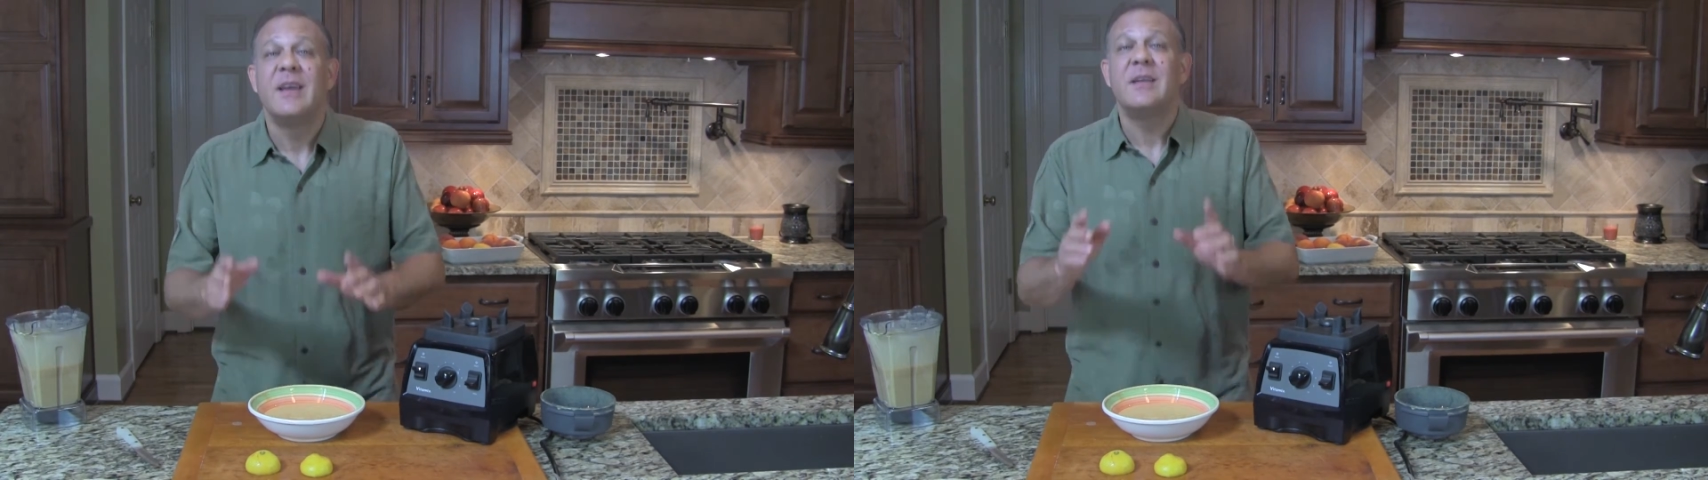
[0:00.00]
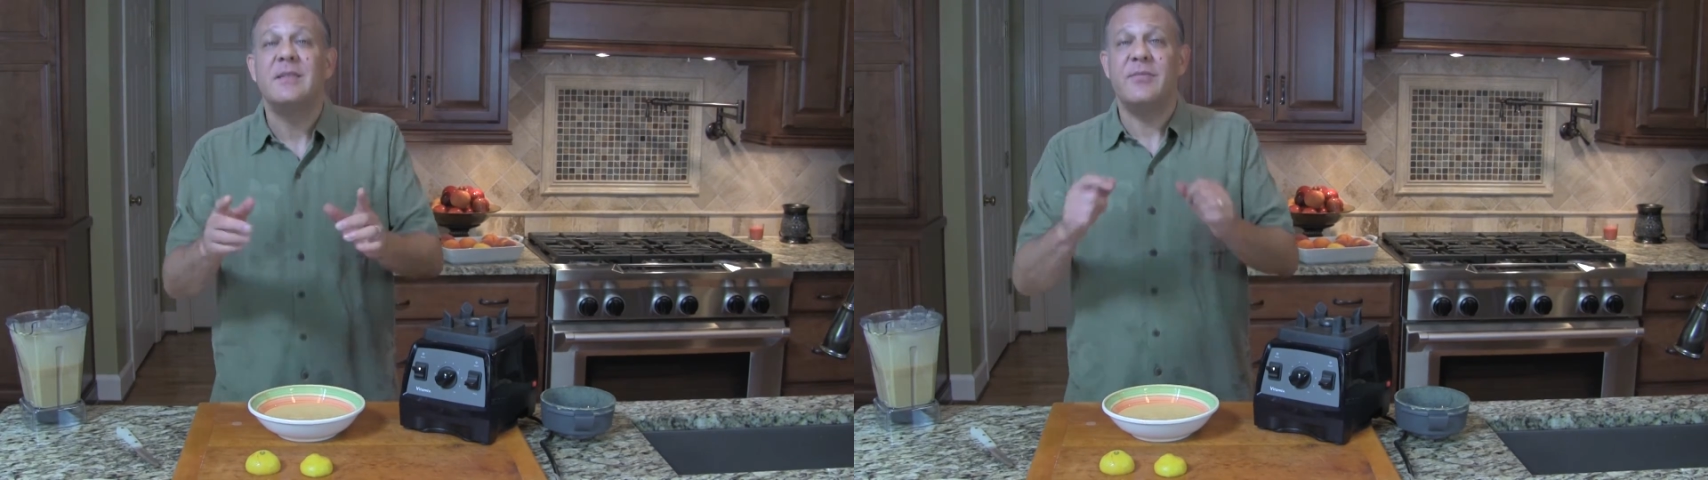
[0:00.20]

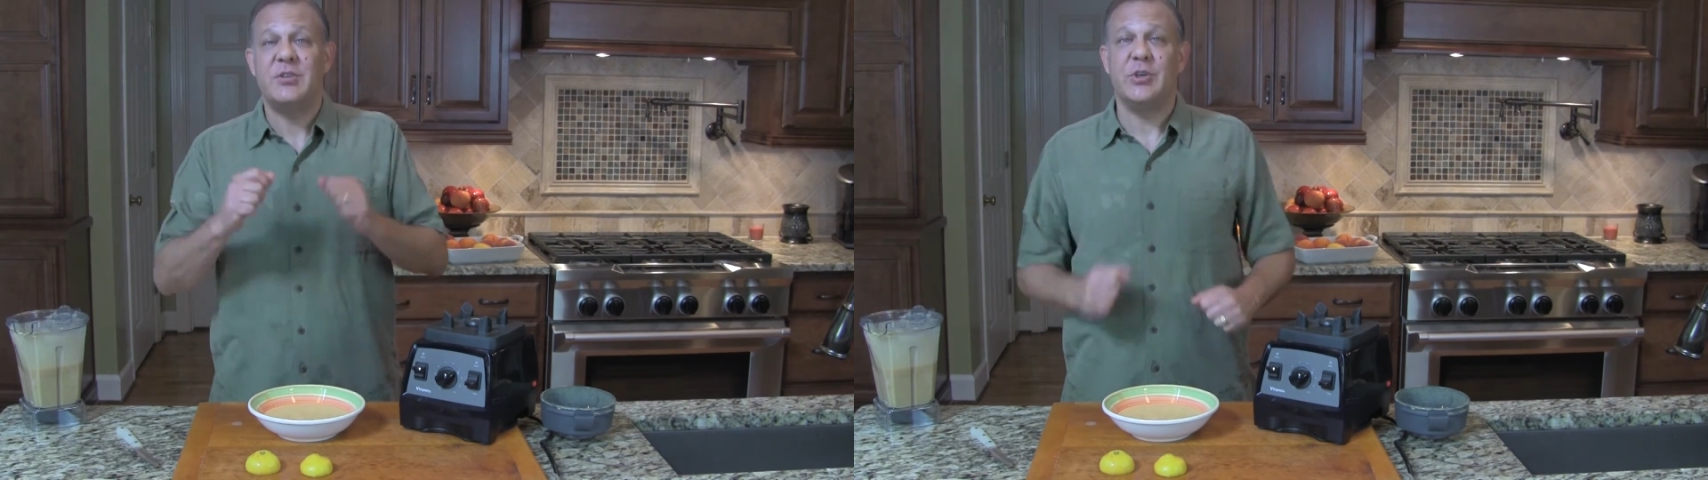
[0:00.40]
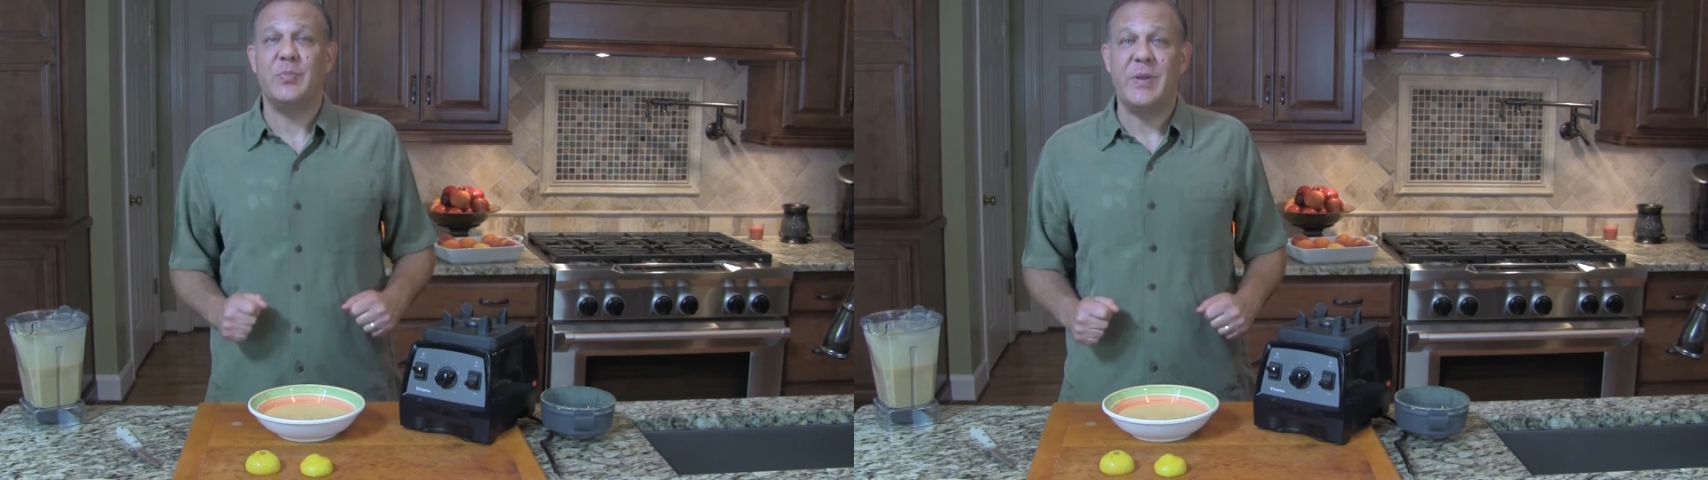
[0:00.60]
Cliff's
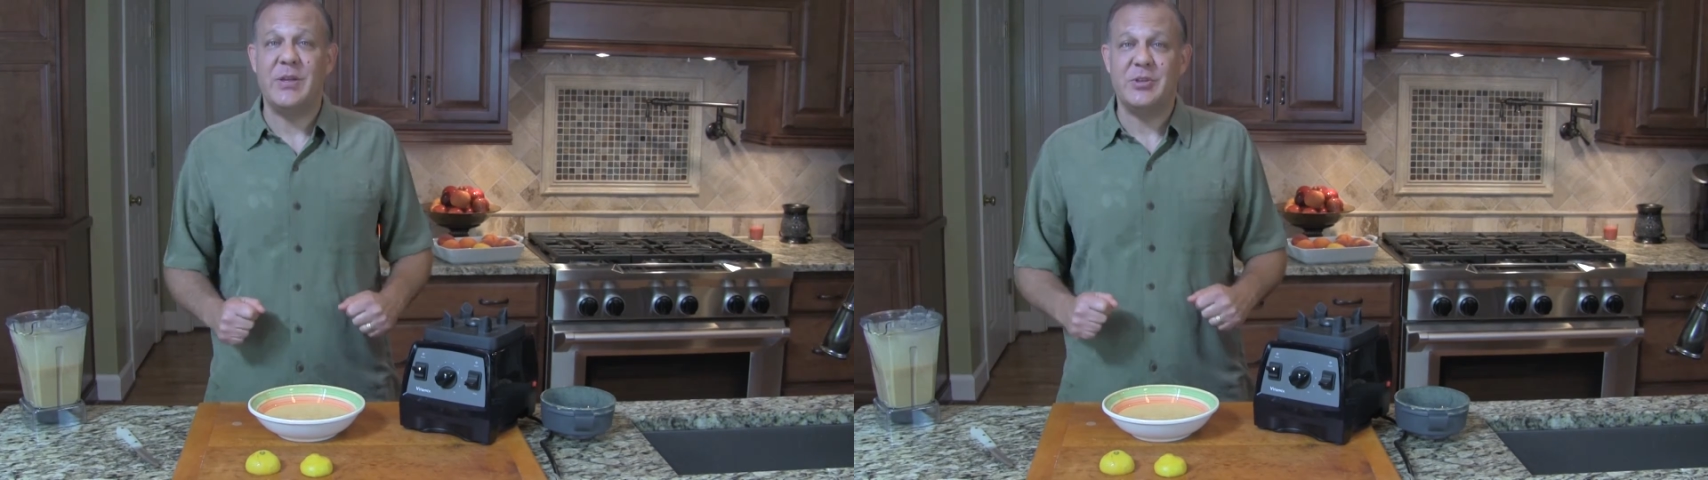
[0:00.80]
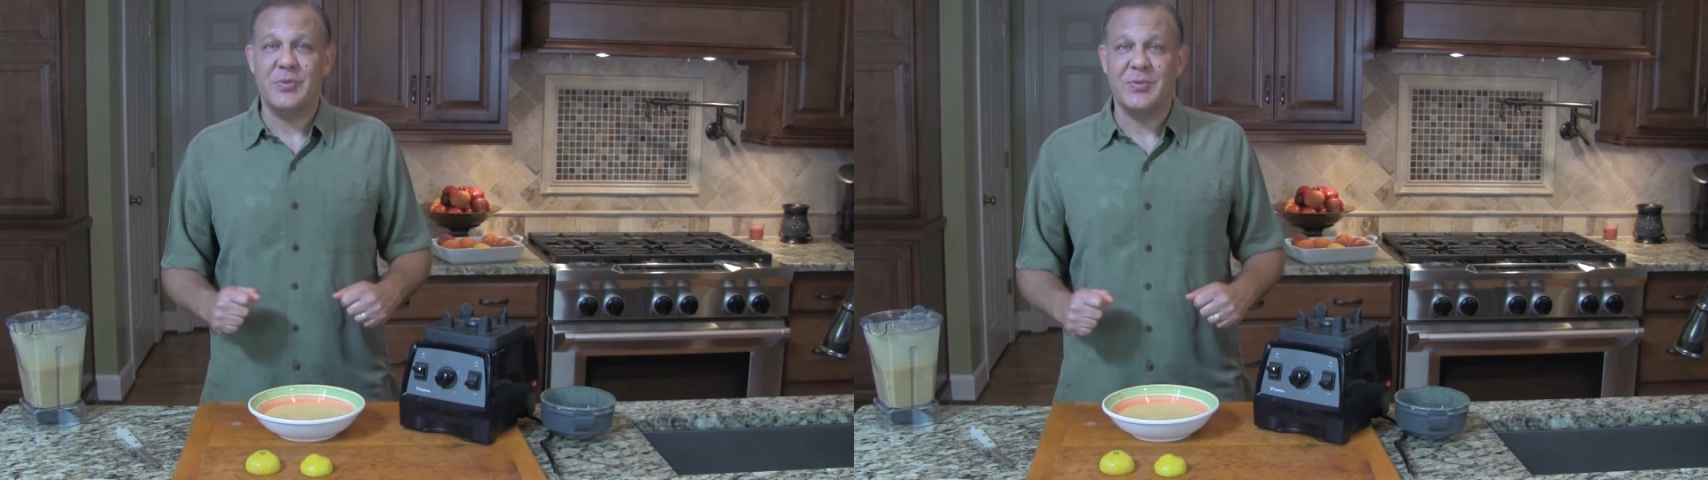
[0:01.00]
Chilled
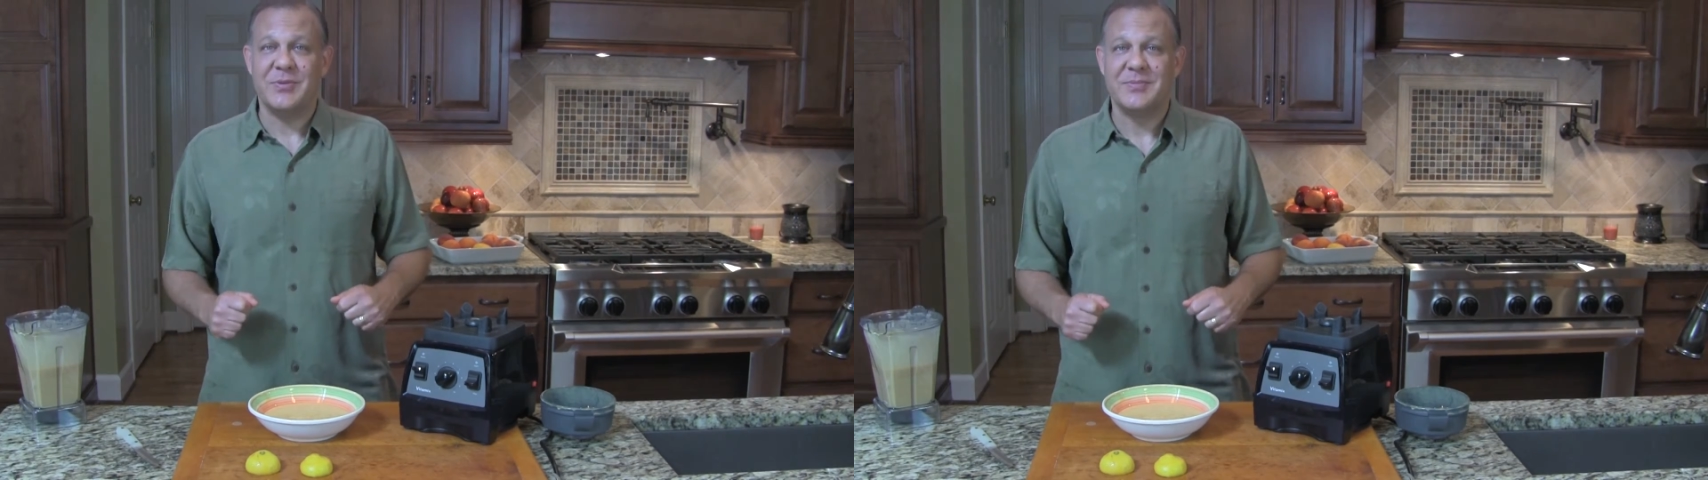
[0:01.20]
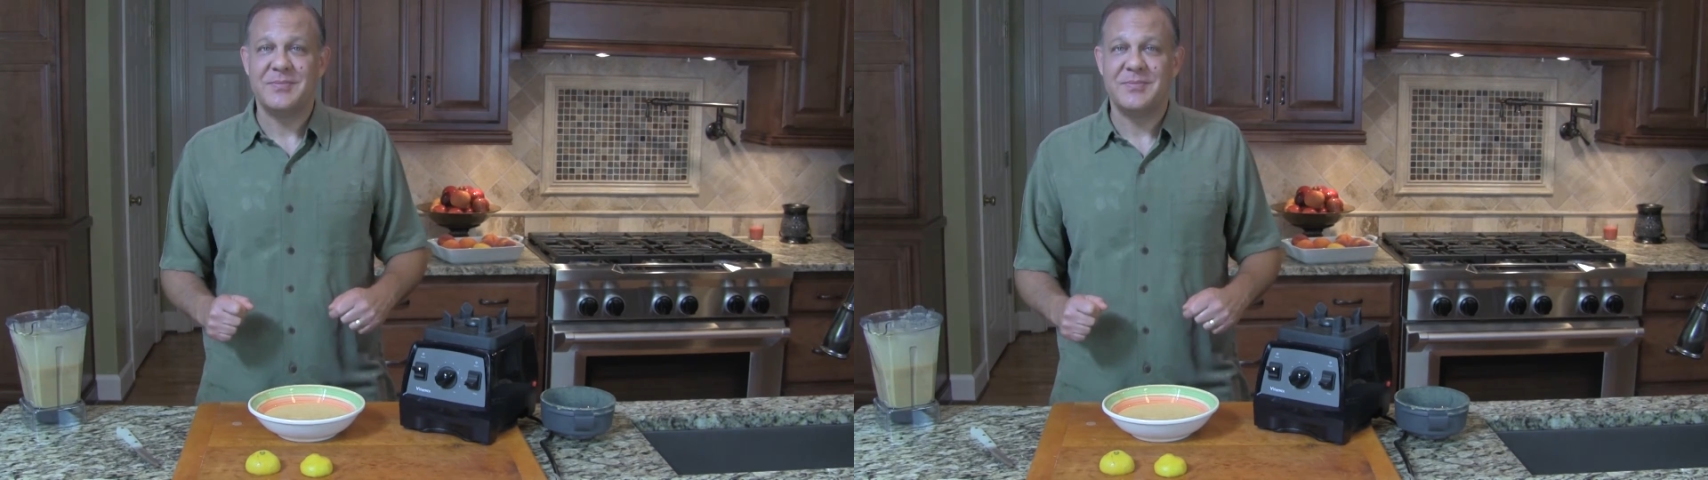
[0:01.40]
Peach Soup.